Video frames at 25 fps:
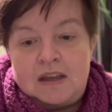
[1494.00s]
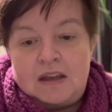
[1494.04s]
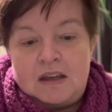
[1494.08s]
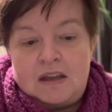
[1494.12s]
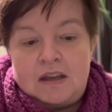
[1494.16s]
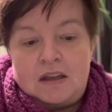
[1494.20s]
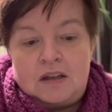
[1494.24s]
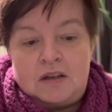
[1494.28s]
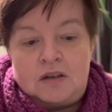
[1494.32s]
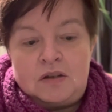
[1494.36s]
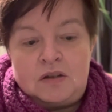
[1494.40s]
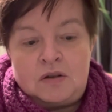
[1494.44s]

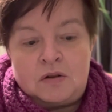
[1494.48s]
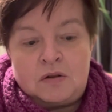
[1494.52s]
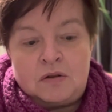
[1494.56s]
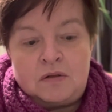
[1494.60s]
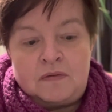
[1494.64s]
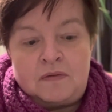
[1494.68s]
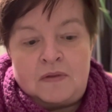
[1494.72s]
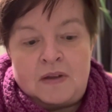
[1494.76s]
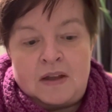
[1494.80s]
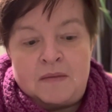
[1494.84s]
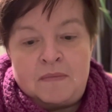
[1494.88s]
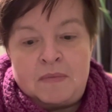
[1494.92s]
It
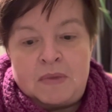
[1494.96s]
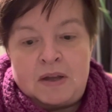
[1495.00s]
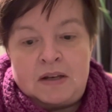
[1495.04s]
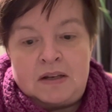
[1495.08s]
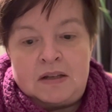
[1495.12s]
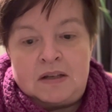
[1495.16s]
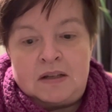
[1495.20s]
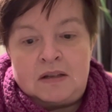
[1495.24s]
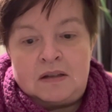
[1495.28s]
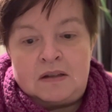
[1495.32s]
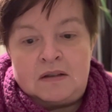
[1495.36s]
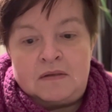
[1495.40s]
took them
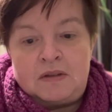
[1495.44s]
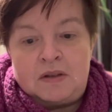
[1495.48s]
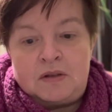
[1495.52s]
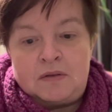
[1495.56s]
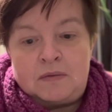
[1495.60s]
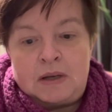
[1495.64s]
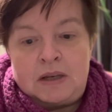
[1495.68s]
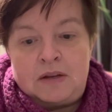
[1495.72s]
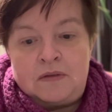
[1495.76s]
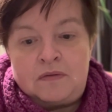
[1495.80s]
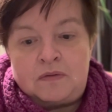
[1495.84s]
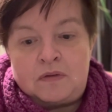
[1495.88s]
until the
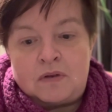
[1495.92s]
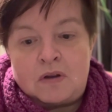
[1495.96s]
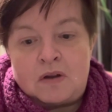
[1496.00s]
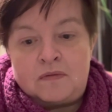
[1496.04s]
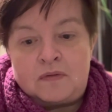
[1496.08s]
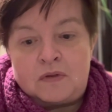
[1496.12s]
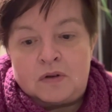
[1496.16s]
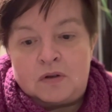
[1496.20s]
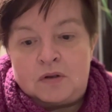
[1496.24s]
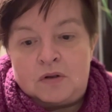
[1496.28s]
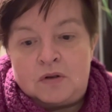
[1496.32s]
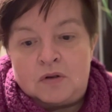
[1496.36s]
24th
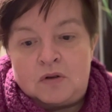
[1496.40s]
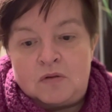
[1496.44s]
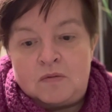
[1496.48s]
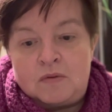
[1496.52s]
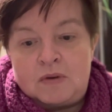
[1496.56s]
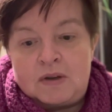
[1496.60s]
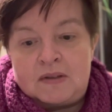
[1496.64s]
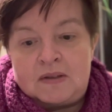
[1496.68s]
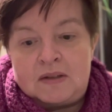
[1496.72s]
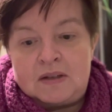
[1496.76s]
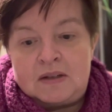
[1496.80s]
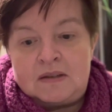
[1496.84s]
of October
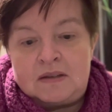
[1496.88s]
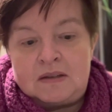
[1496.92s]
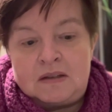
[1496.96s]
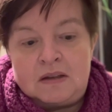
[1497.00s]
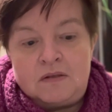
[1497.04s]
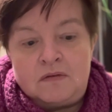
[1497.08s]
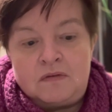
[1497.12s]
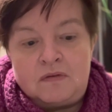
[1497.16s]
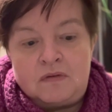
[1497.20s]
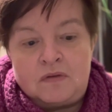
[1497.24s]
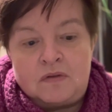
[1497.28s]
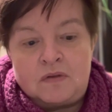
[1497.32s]

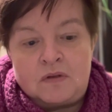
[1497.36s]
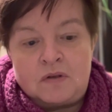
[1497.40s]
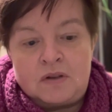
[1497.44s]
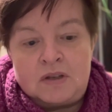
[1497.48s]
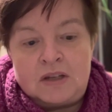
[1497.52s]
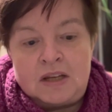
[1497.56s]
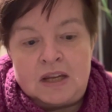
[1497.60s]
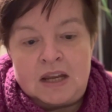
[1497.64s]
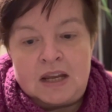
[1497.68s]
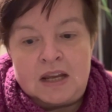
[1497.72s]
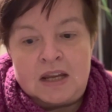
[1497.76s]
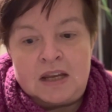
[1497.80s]

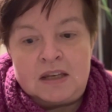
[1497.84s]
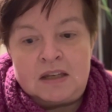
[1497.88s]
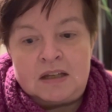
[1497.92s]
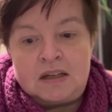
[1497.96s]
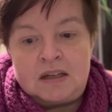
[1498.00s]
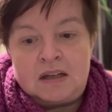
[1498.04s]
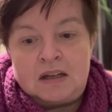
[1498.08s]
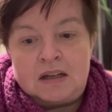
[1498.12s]
1648,